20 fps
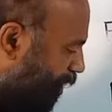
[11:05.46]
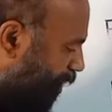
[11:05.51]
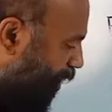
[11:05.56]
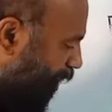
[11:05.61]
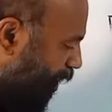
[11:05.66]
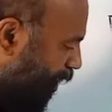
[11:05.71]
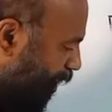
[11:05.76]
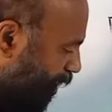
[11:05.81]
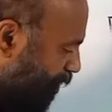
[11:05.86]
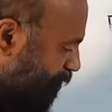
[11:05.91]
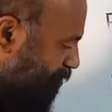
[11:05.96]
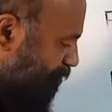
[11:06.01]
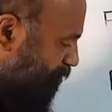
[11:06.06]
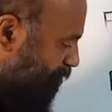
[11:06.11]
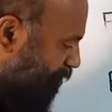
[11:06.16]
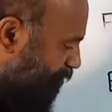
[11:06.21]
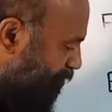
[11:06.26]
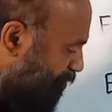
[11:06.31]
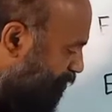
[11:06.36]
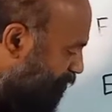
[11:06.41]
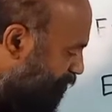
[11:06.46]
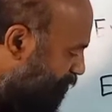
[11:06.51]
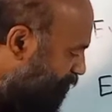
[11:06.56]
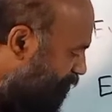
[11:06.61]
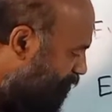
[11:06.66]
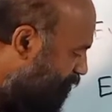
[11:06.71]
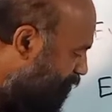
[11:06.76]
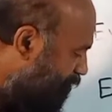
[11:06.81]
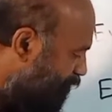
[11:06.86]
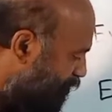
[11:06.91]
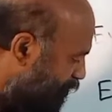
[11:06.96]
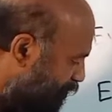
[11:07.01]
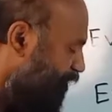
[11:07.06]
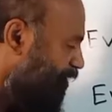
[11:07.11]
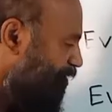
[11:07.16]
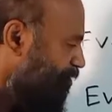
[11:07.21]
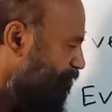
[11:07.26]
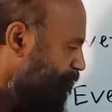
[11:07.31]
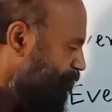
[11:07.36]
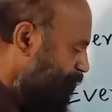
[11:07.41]
hasn't
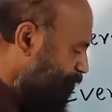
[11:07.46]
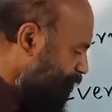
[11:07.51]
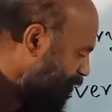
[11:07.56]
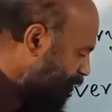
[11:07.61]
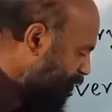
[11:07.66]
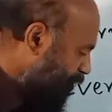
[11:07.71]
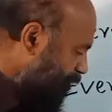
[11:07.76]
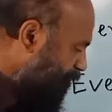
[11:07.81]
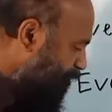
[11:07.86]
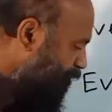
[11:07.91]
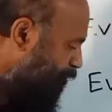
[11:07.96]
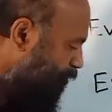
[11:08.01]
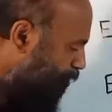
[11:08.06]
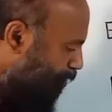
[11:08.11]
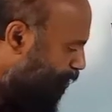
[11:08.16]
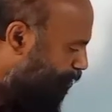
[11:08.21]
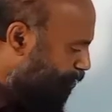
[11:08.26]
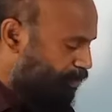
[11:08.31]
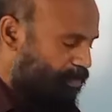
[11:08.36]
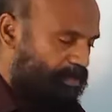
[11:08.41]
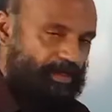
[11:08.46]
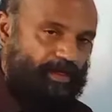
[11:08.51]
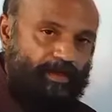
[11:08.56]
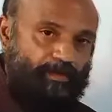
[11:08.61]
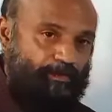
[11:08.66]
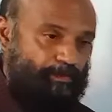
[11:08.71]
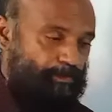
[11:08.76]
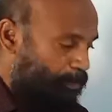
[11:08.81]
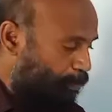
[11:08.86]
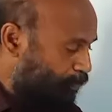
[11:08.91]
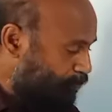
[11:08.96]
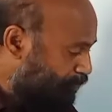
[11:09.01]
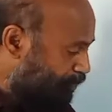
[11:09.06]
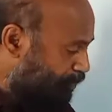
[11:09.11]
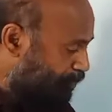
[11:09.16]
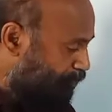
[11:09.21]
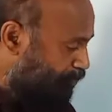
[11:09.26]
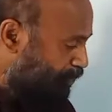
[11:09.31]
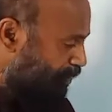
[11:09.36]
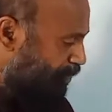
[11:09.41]
she. Here it is positive